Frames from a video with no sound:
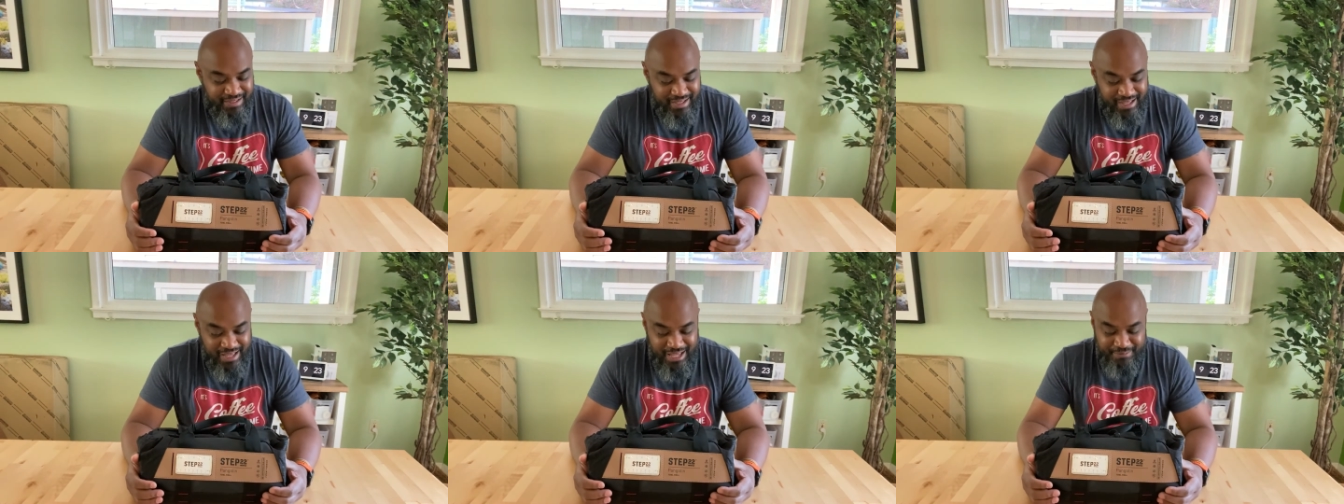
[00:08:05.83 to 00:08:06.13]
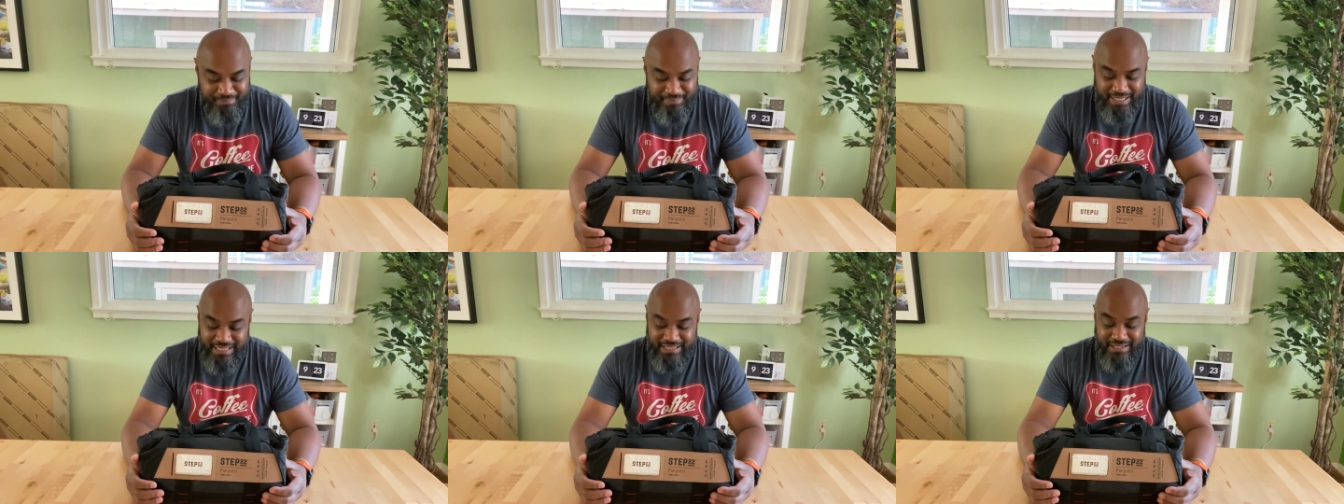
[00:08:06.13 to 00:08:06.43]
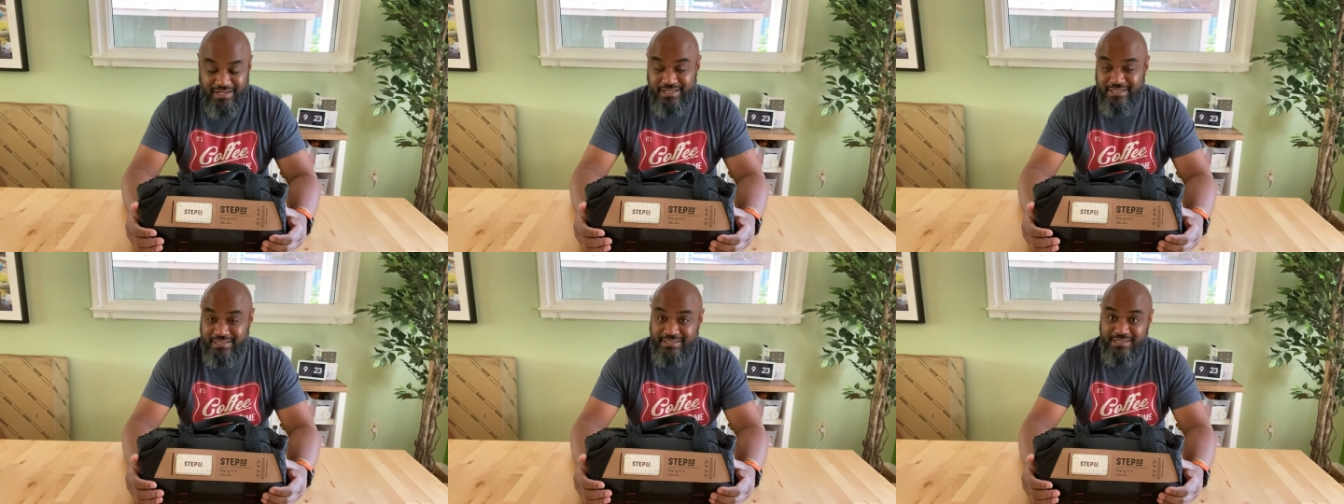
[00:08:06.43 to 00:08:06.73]
I mean,
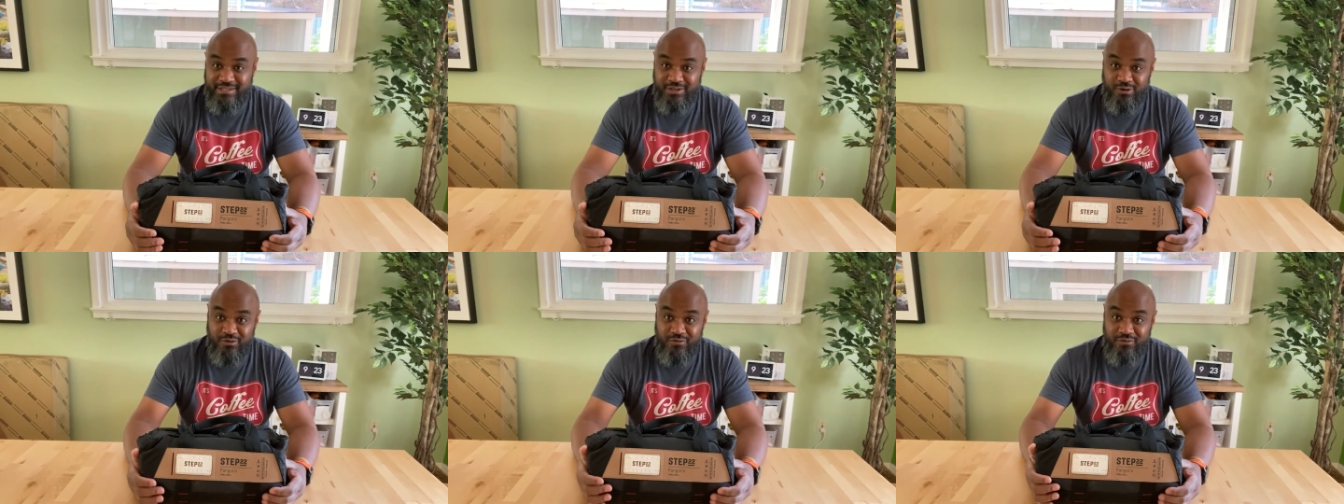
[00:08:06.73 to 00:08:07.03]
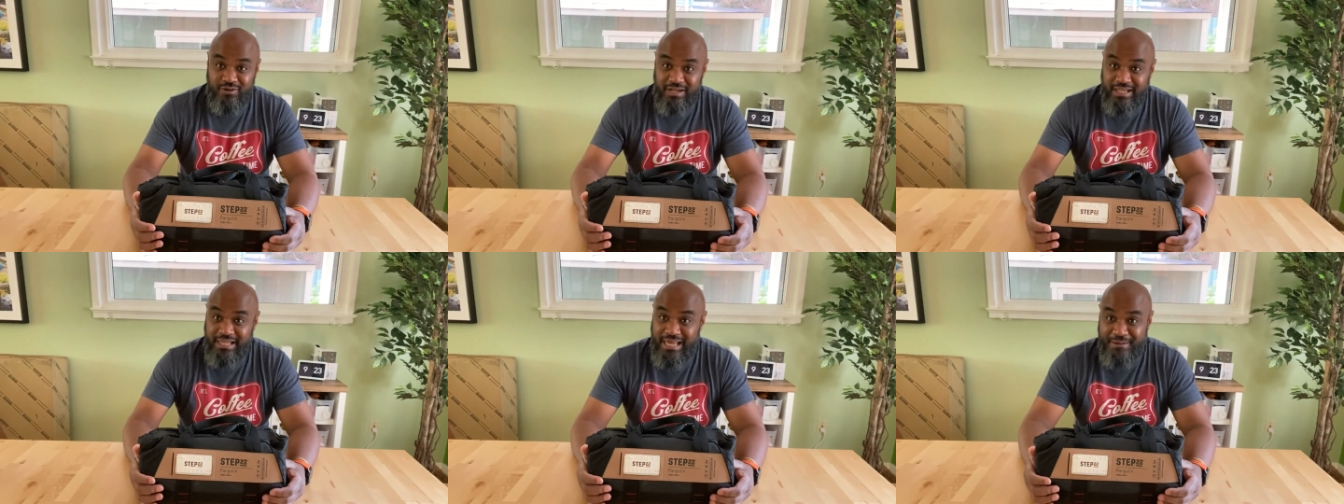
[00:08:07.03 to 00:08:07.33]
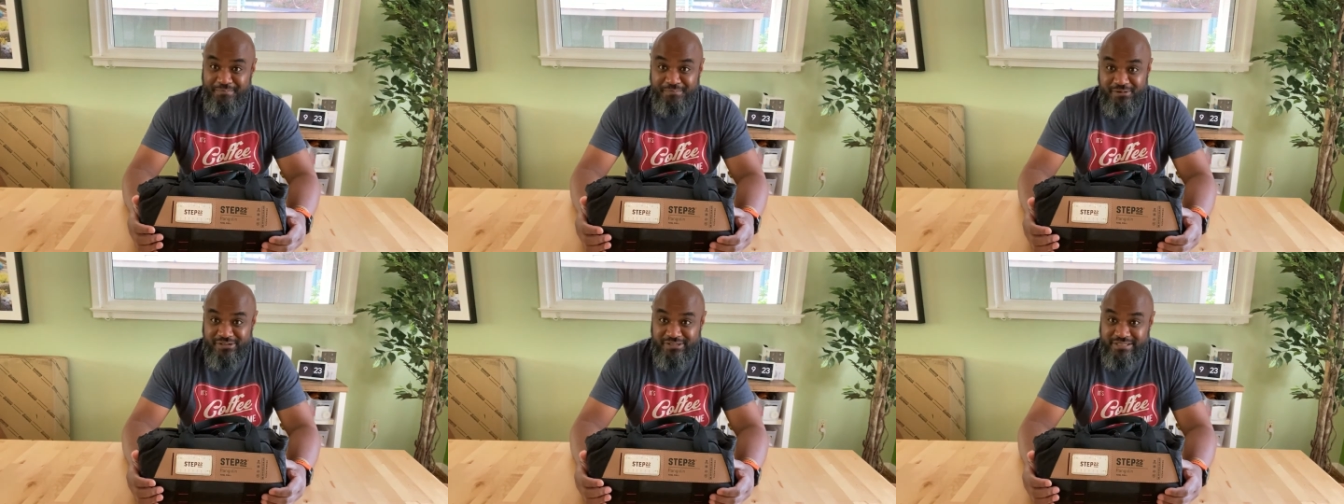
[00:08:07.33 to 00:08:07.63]
us
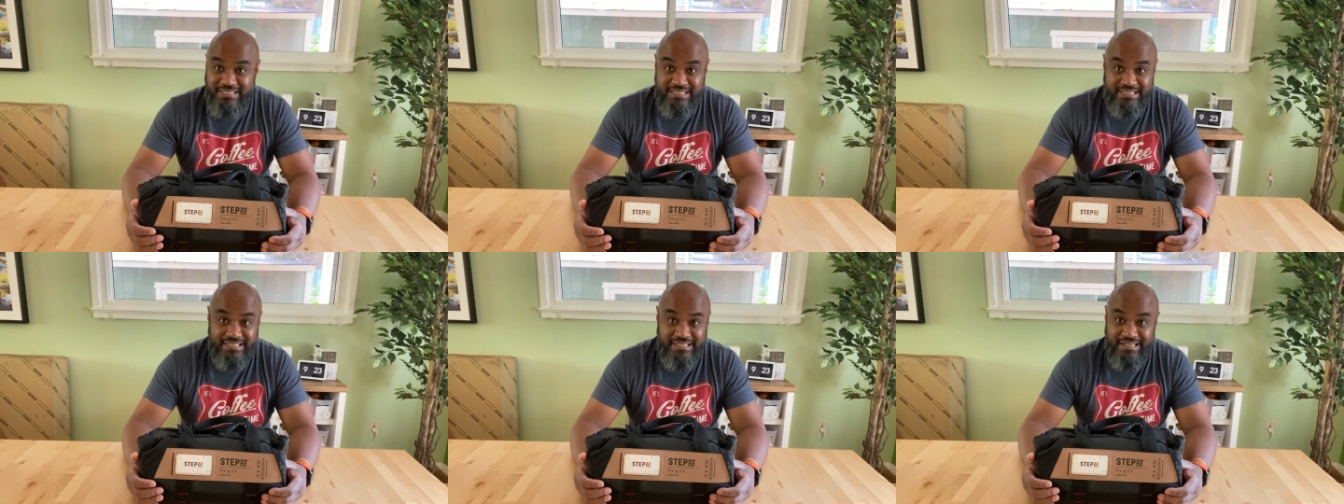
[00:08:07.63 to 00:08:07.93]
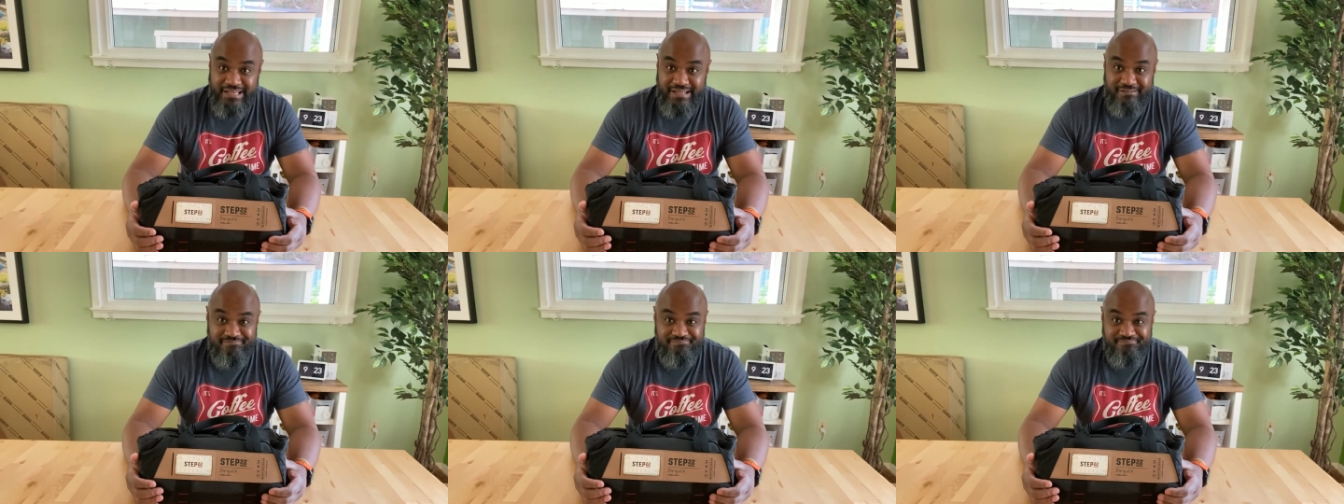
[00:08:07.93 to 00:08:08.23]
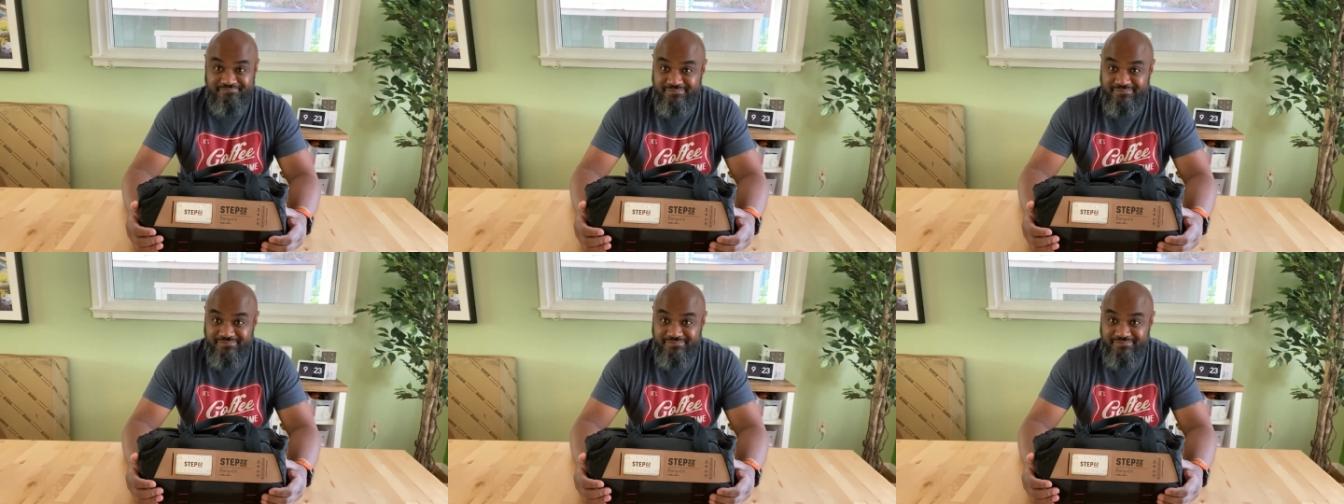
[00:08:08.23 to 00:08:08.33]
over-glampers, you know,